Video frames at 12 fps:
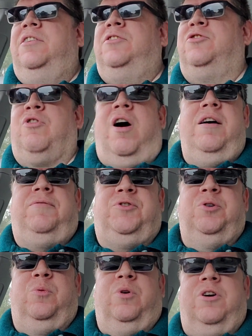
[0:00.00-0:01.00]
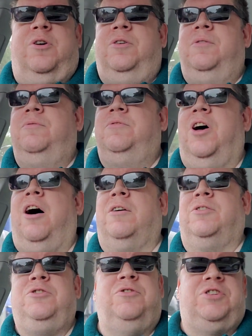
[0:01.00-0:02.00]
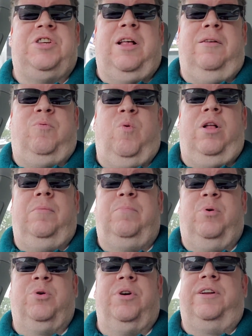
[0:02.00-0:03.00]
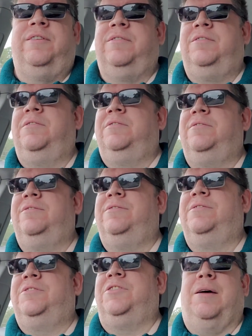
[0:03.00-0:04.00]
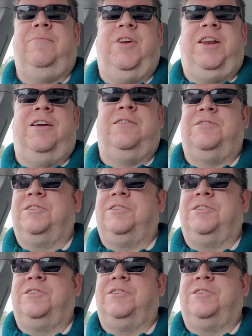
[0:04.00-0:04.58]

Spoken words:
drive to work, talk to self while bored type video.